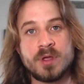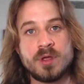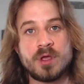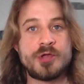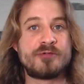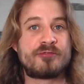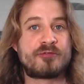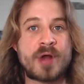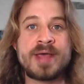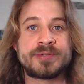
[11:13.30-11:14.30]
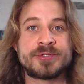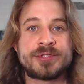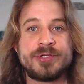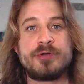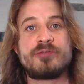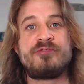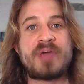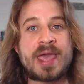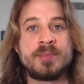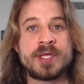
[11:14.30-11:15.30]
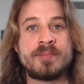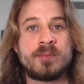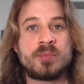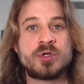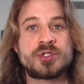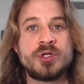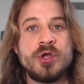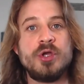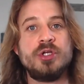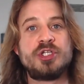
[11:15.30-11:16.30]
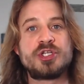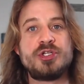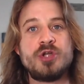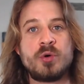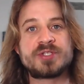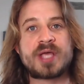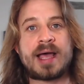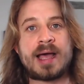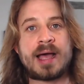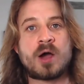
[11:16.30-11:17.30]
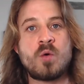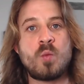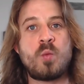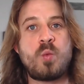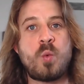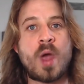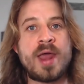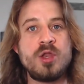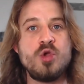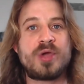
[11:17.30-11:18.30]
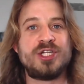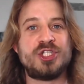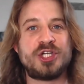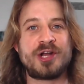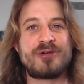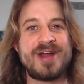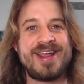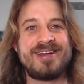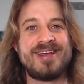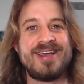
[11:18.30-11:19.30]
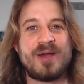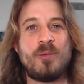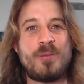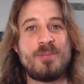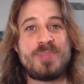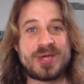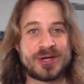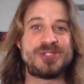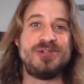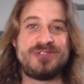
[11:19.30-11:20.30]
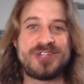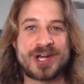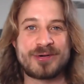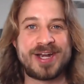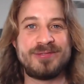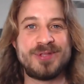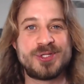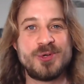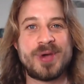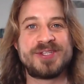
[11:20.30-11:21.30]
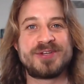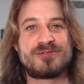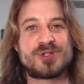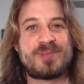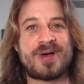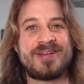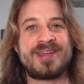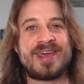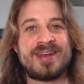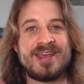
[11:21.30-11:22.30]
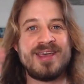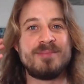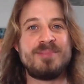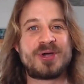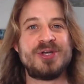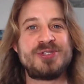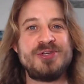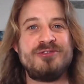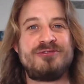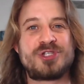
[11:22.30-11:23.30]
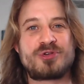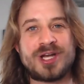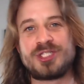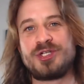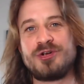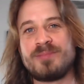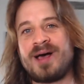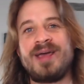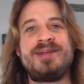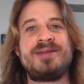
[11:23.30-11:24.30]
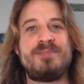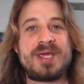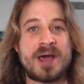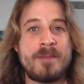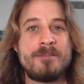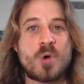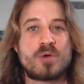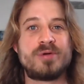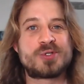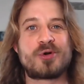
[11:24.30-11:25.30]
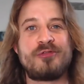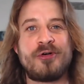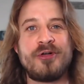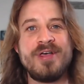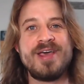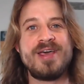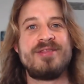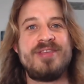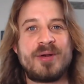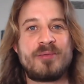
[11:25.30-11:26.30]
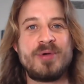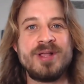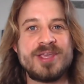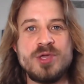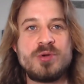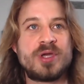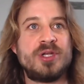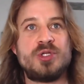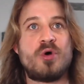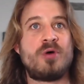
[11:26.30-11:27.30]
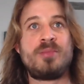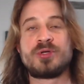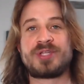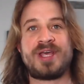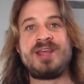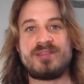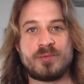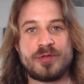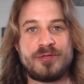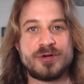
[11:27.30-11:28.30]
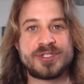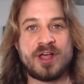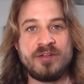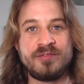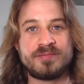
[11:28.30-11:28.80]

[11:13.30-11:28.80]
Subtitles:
your friends, your family members. Just notice how when you can generate, because you've generated these new ways of responding and because you've stretched your mind and become more resourceful, that really you can do almost anything with yourself.